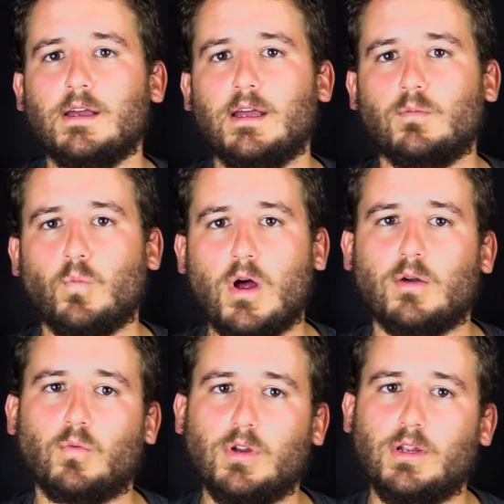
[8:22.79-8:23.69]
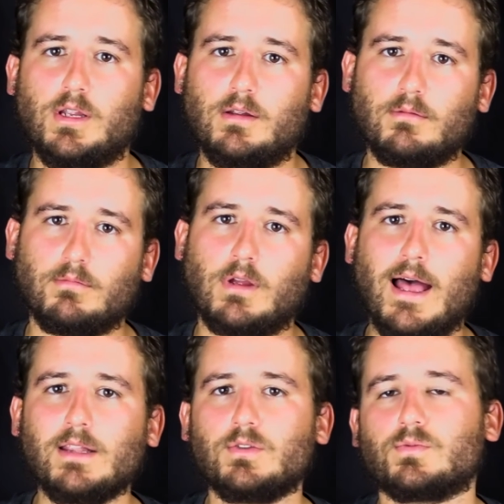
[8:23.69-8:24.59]
and what we
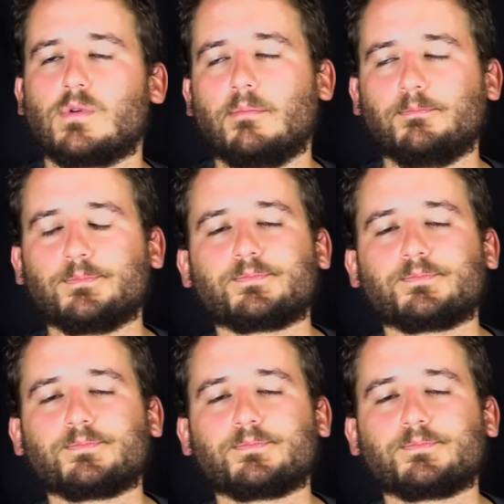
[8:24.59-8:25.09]
got from.